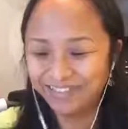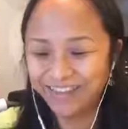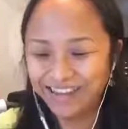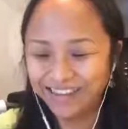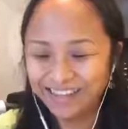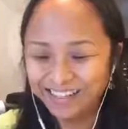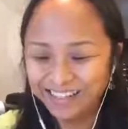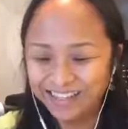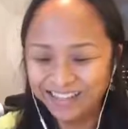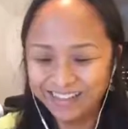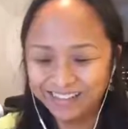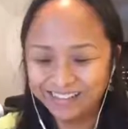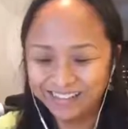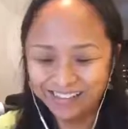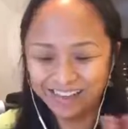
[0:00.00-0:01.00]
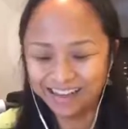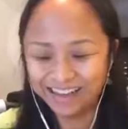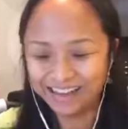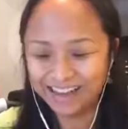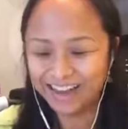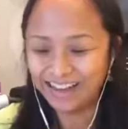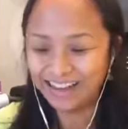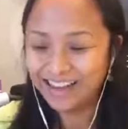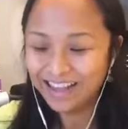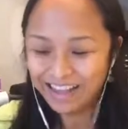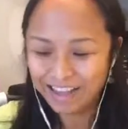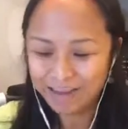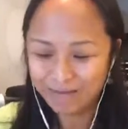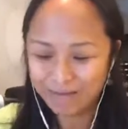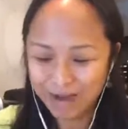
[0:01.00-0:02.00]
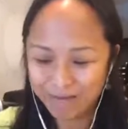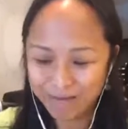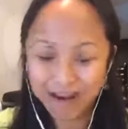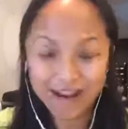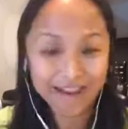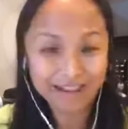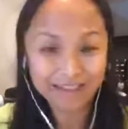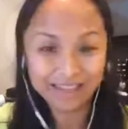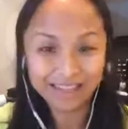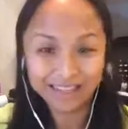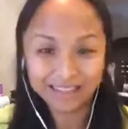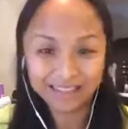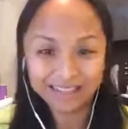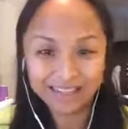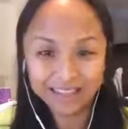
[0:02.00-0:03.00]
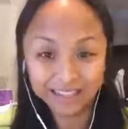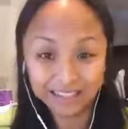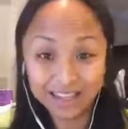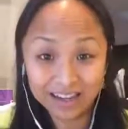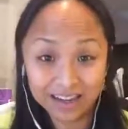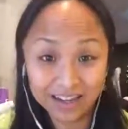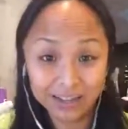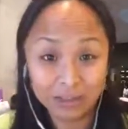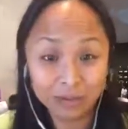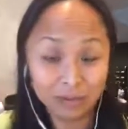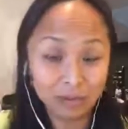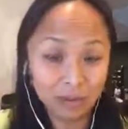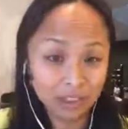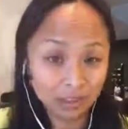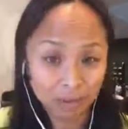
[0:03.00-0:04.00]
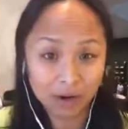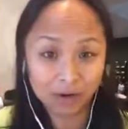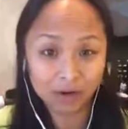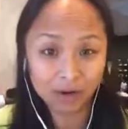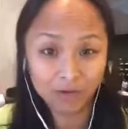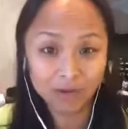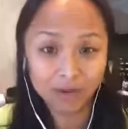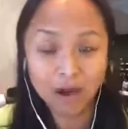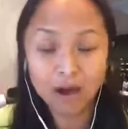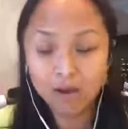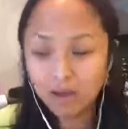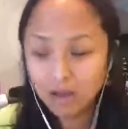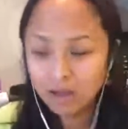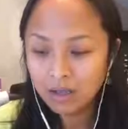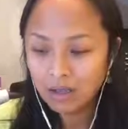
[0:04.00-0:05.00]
But, you know, then again, in my mind, I think there's a lot to do with power of thought,